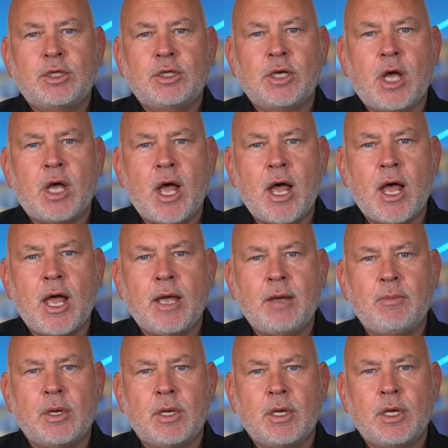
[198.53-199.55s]

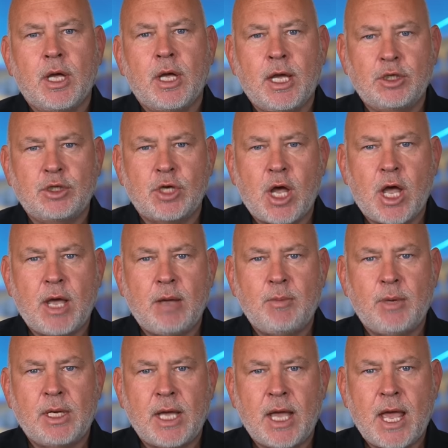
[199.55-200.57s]
time and time
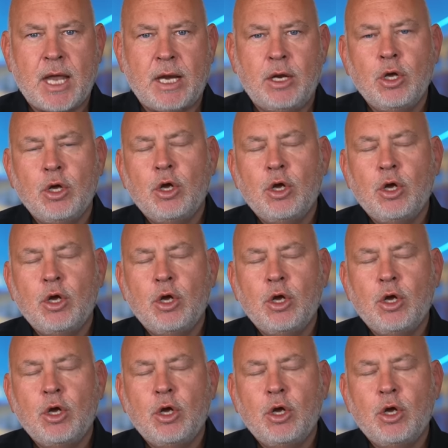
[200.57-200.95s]
again.